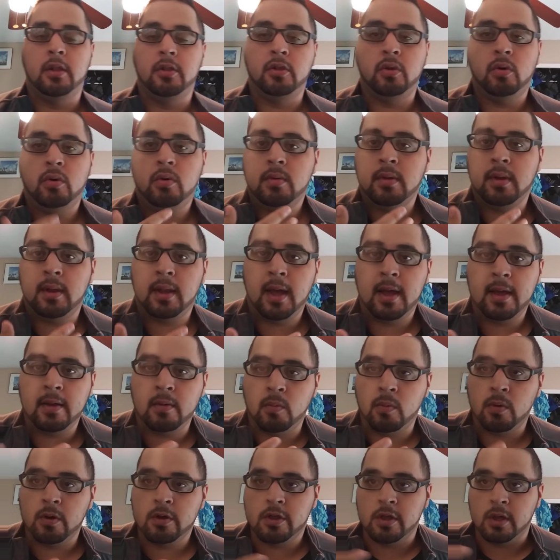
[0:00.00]
don't like
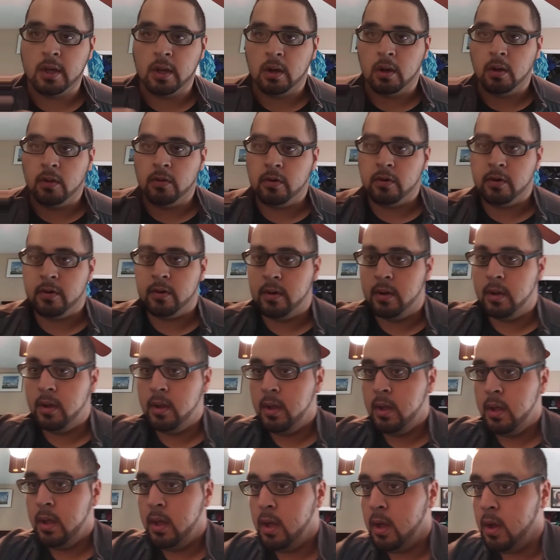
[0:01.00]
wishing
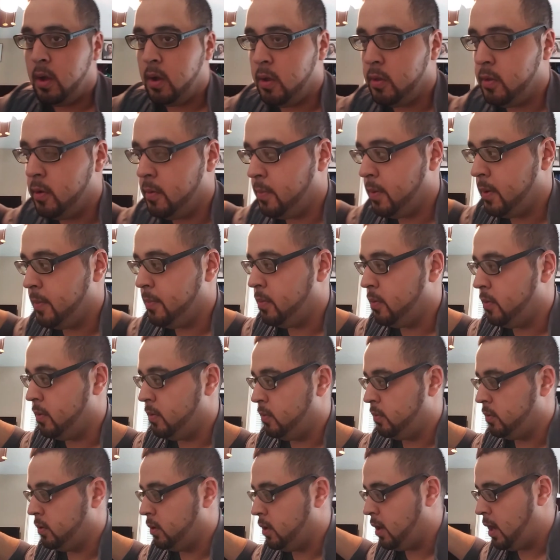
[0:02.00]
other
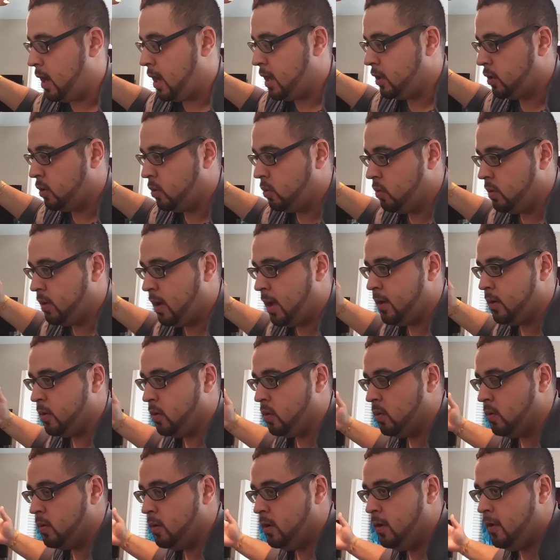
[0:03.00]
people that I do not
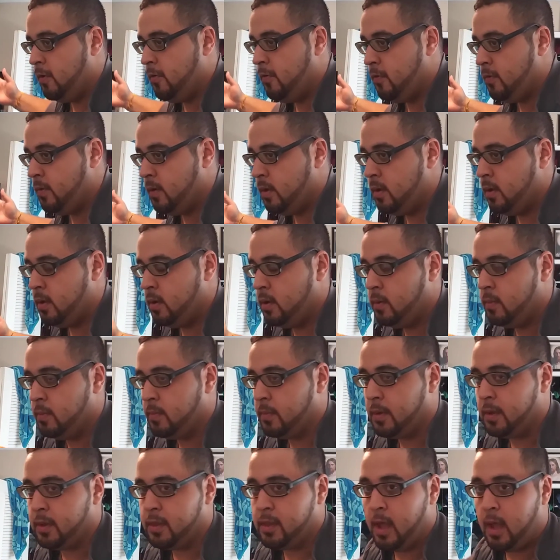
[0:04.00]
know of,
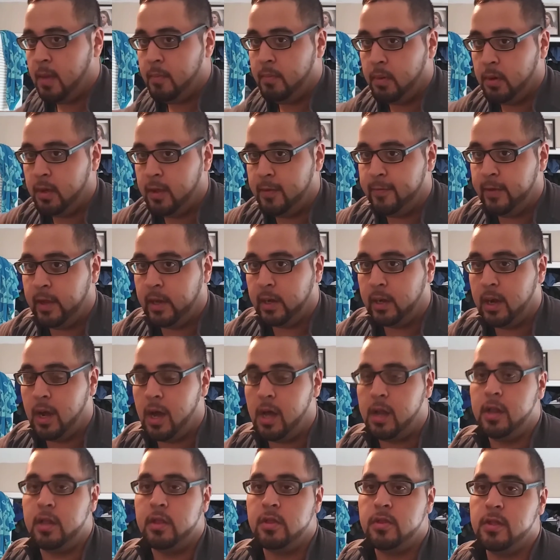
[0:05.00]
because I believe in
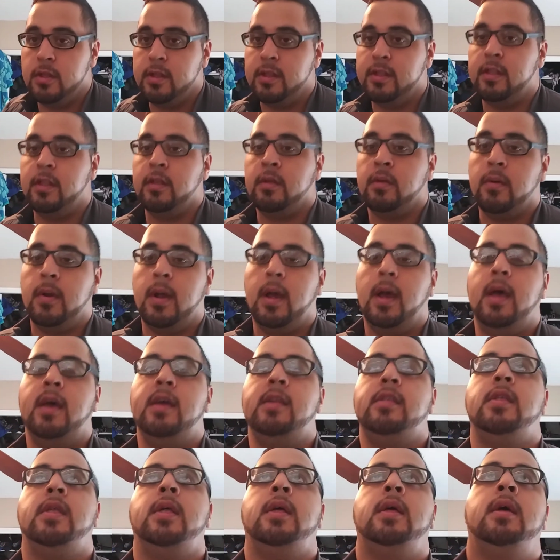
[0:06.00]
God and Jesus
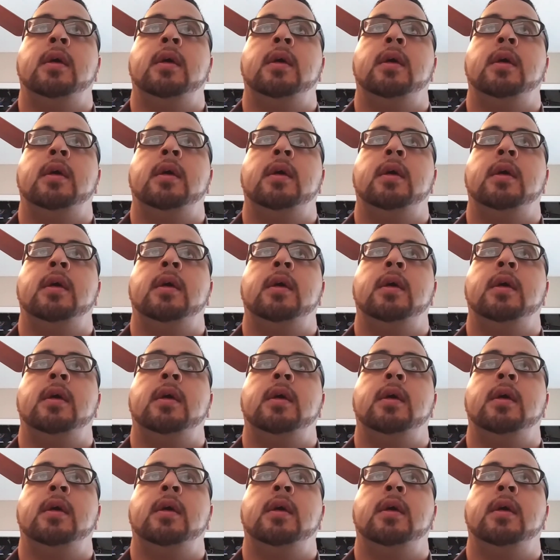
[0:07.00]
Christ.